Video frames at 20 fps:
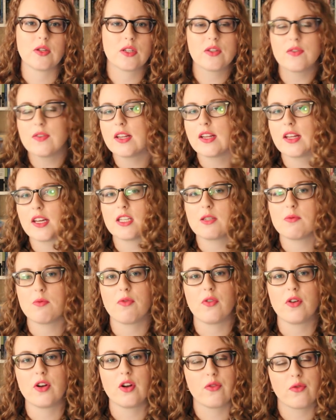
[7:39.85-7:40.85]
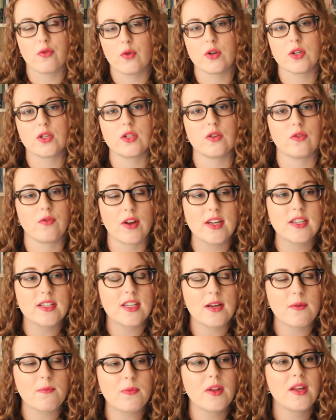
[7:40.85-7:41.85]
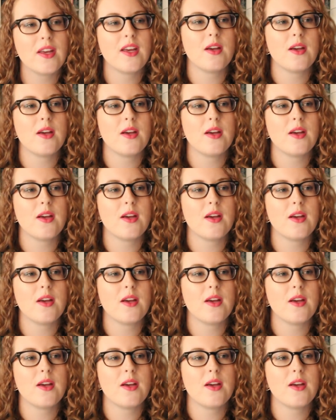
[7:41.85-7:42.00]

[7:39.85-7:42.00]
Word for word: those feelings before you're forced to face them,